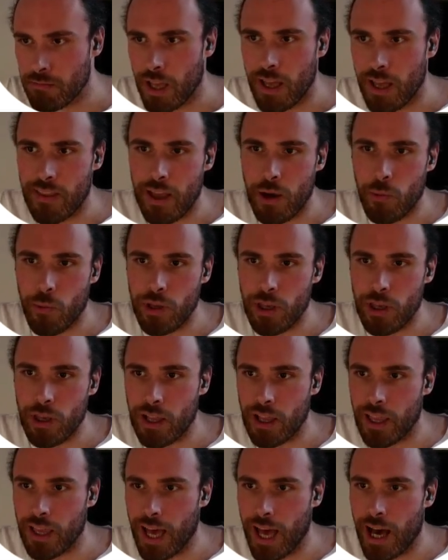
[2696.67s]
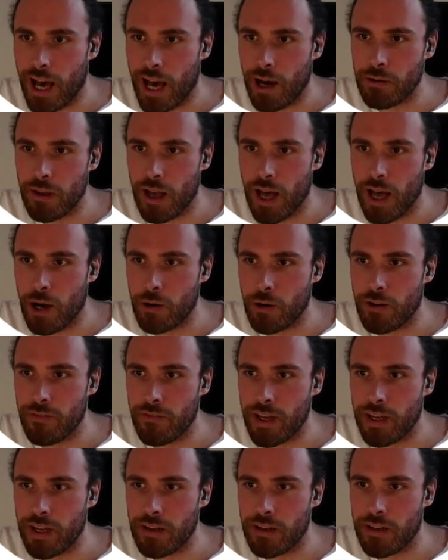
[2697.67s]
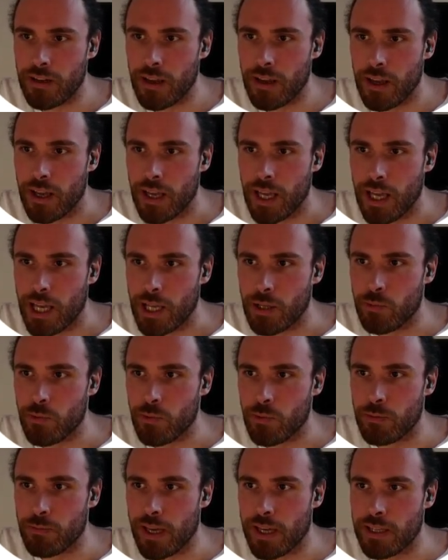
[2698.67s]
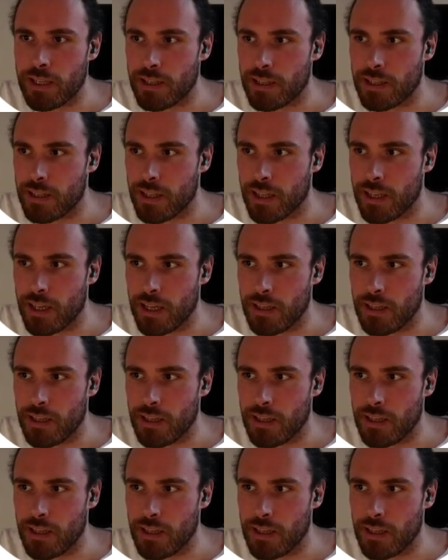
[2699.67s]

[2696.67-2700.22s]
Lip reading: and then when you click out of it, it would basically